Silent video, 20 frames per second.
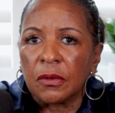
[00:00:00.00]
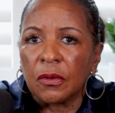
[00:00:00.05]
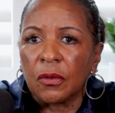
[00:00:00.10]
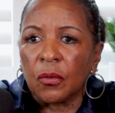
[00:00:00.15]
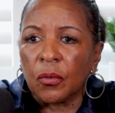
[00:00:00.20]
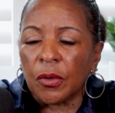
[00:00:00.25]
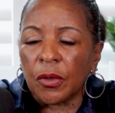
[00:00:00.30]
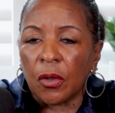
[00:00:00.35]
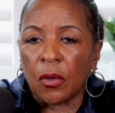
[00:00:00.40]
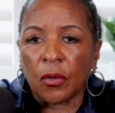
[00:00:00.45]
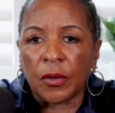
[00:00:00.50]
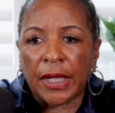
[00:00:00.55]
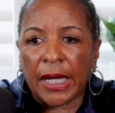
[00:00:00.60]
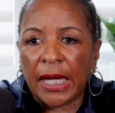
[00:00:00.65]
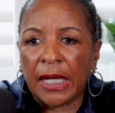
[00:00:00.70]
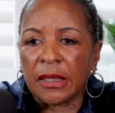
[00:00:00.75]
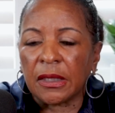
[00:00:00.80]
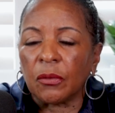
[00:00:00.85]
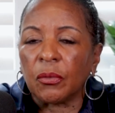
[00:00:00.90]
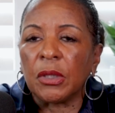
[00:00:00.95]
We're
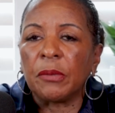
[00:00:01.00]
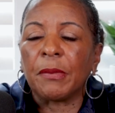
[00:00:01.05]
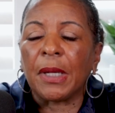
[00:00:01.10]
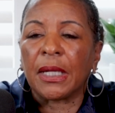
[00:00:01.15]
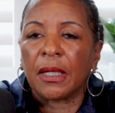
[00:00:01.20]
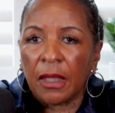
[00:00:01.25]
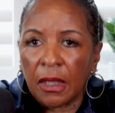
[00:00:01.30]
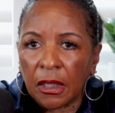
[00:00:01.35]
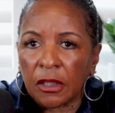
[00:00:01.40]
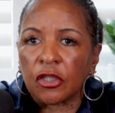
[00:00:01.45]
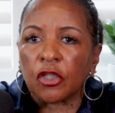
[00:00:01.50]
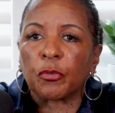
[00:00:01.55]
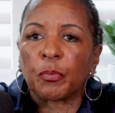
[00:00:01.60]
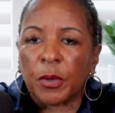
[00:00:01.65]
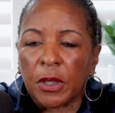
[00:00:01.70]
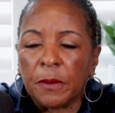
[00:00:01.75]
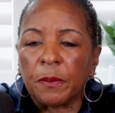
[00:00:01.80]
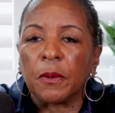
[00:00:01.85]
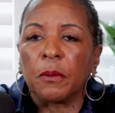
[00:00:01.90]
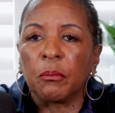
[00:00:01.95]
okay that we make other
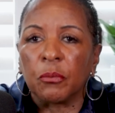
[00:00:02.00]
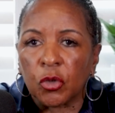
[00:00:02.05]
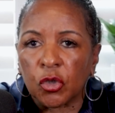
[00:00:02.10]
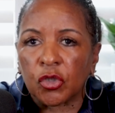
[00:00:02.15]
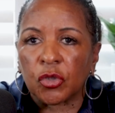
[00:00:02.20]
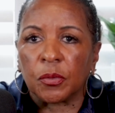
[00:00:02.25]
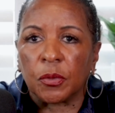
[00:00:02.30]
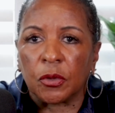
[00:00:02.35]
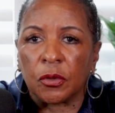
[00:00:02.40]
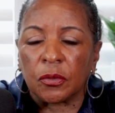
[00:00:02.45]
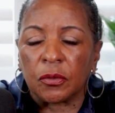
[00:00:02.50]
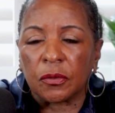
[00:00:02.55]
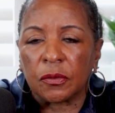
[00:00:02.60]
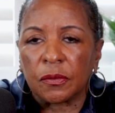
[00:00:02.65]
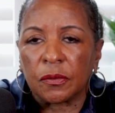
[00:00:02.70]
people miserable.